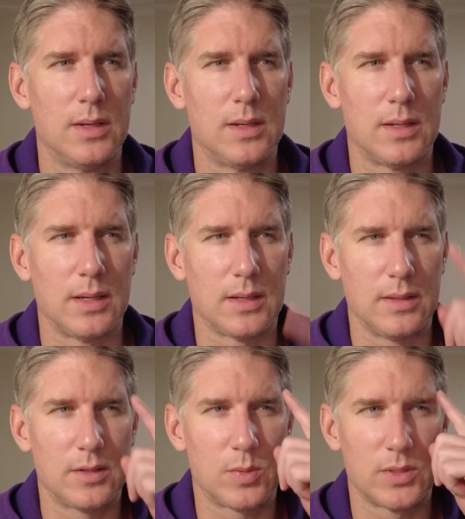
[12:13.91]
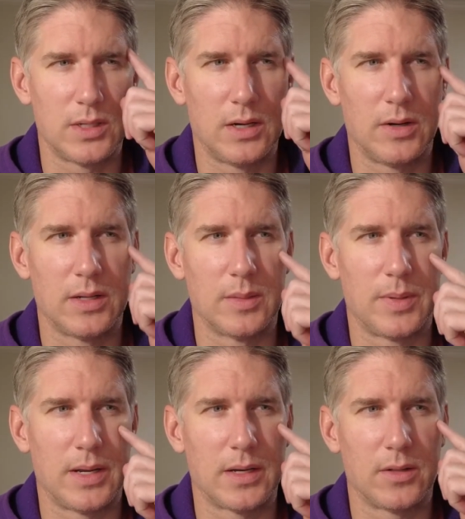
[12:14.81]
So like this was
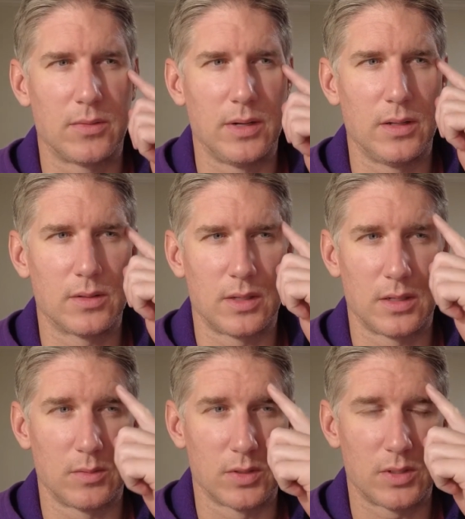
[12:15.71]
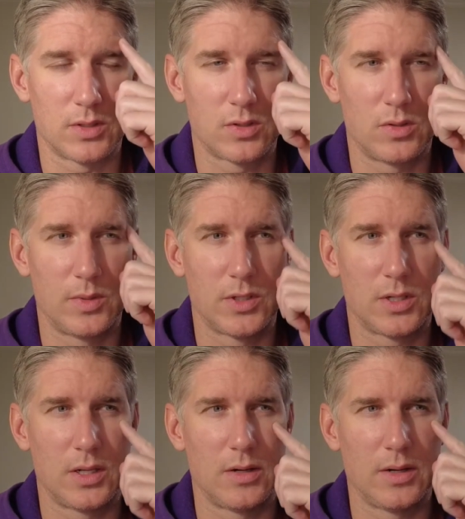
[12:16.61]
an area on the Pocket 3, it looked like there was
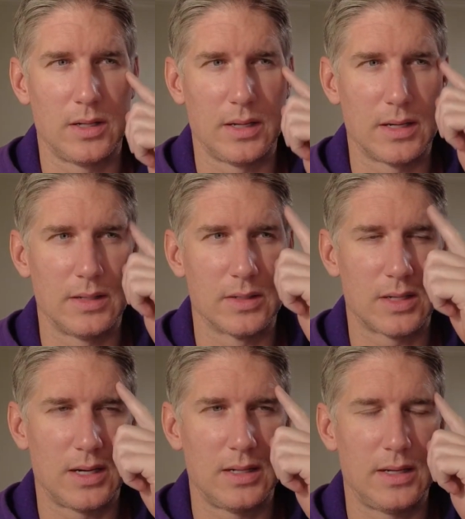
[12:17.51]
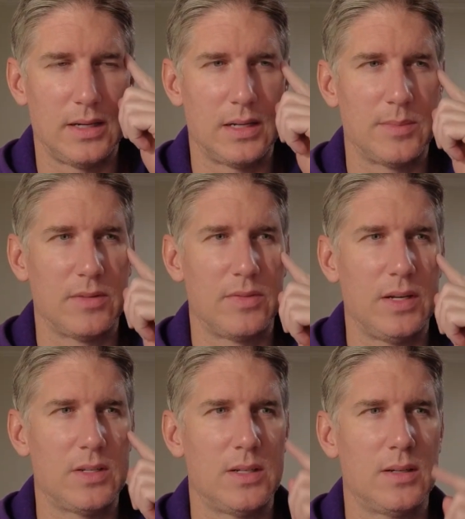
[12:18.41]
so much clarity, like on this
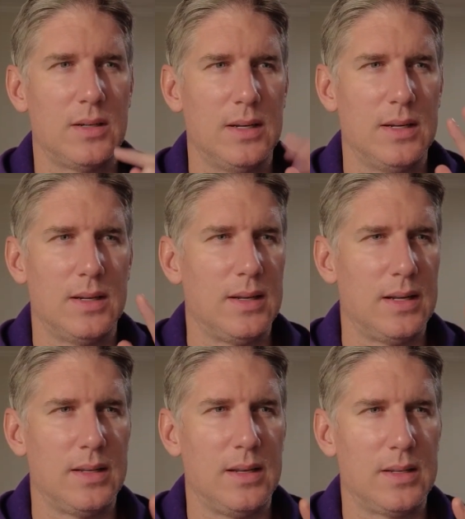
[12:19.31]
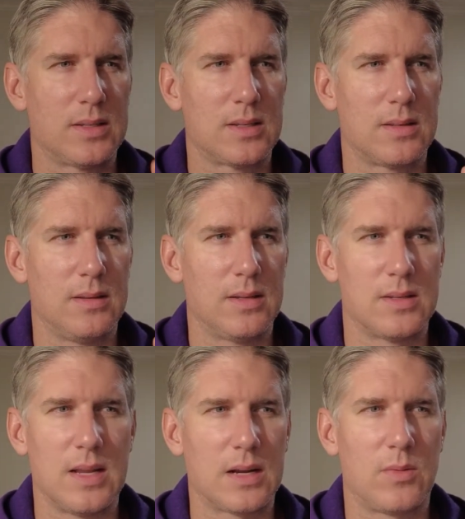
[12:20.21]
highlight on my face here.
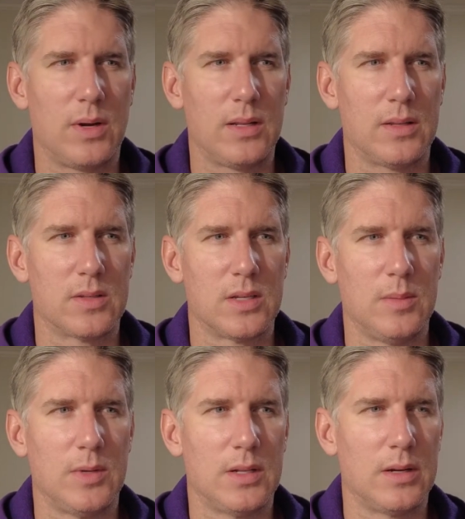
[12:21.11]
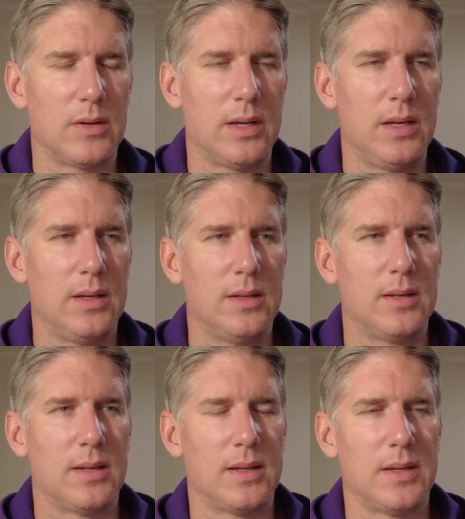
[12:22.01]
It's not quite the same
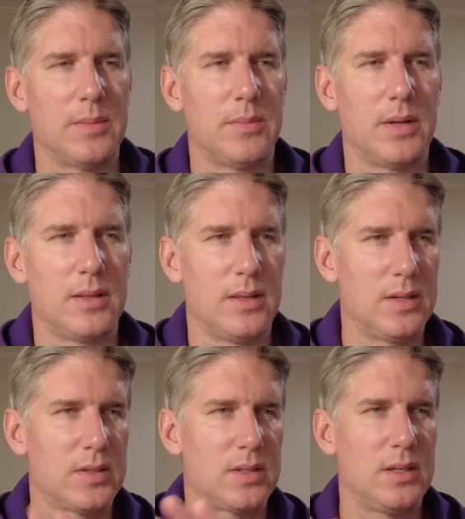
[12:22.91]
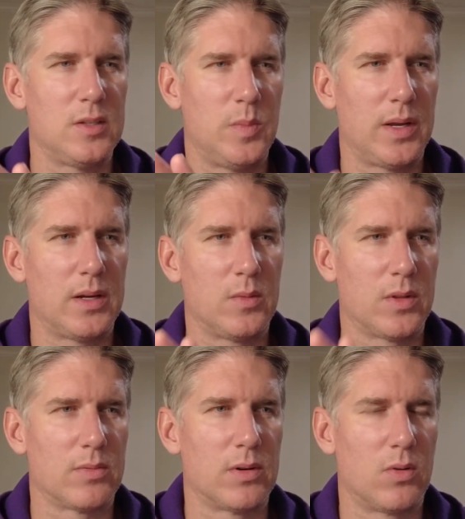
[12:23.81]
clarity, but this
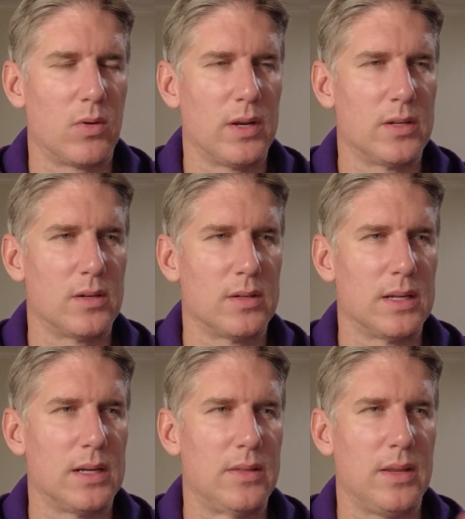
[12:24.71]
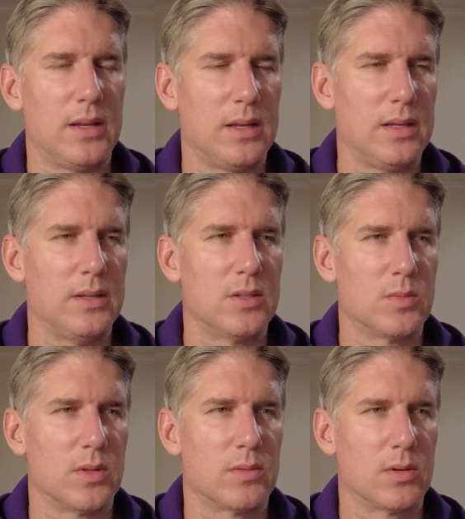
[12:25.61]
is better with recording turned on
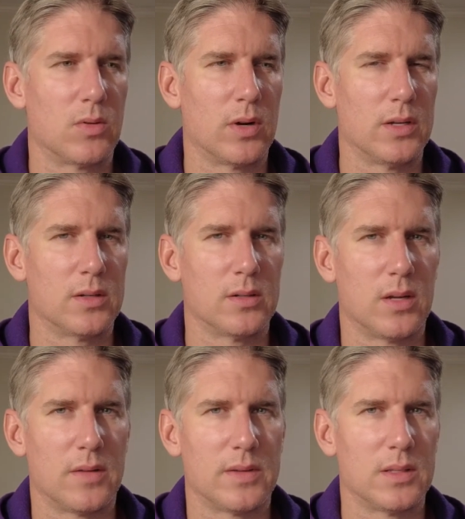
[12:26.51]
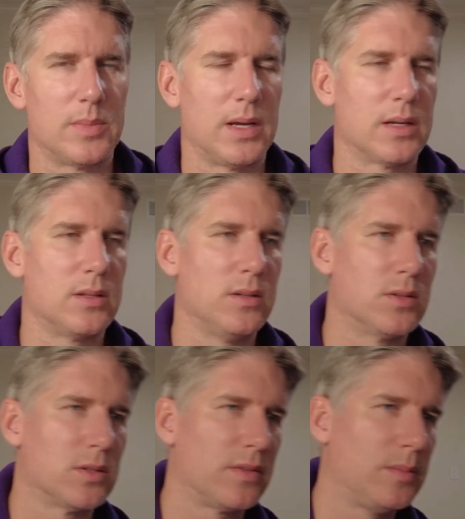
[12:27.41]
than it is with recording turned off on the
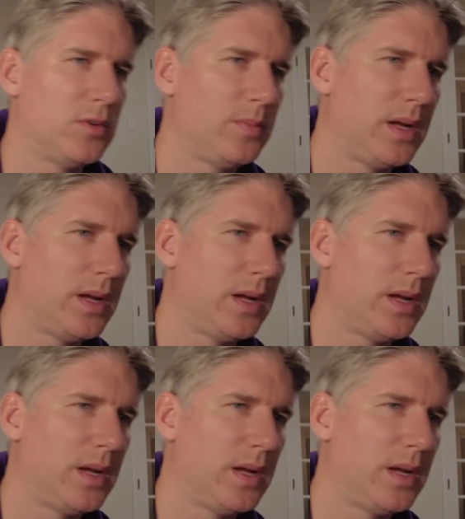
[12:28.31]
Pocket 2.